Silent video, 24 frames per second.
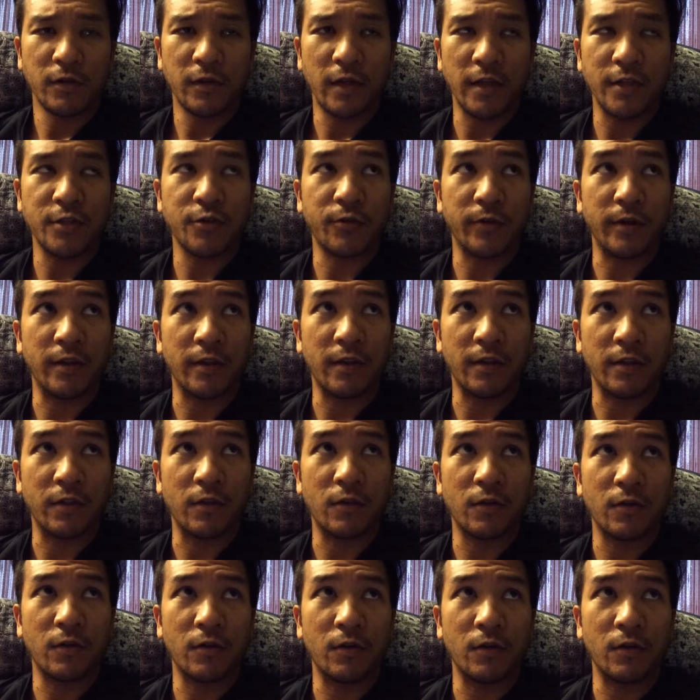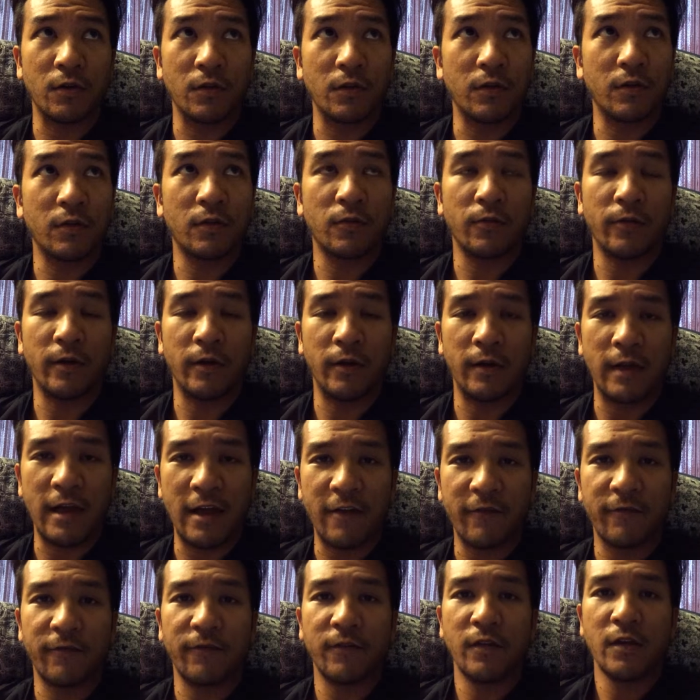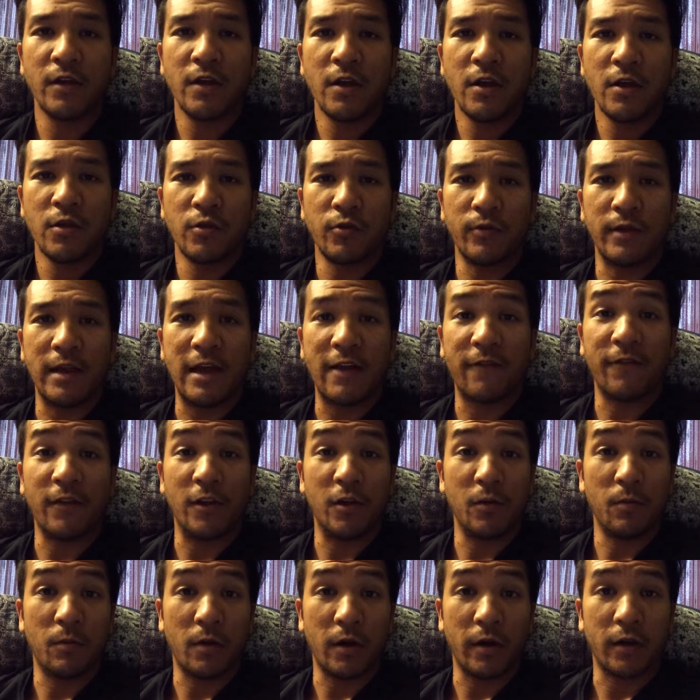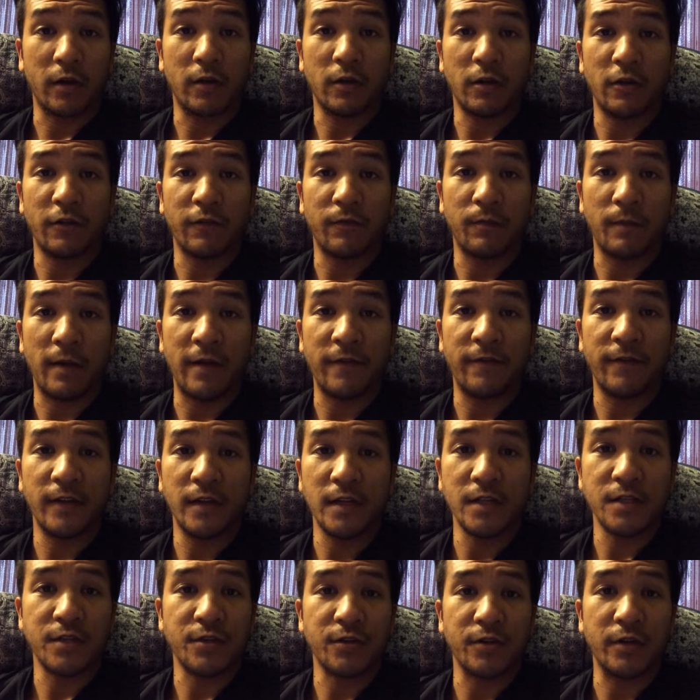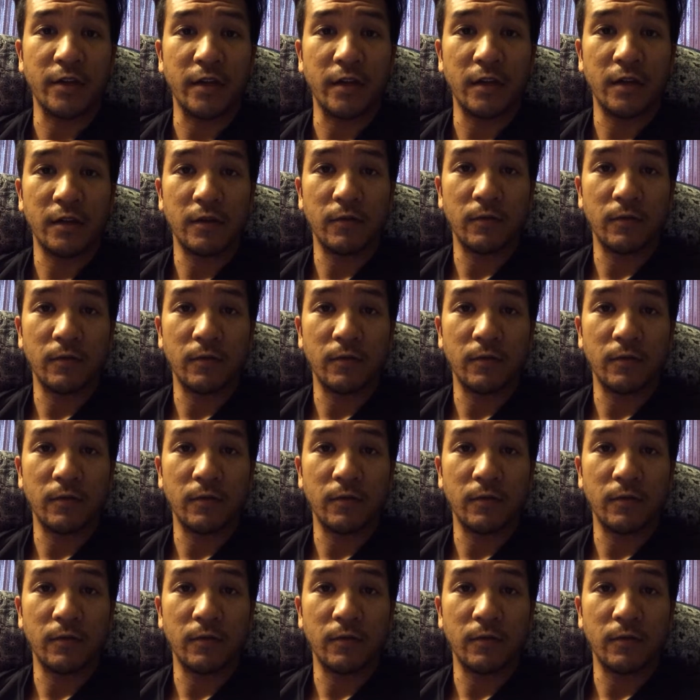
entering the third, 3.5 year mark of my fitness journey.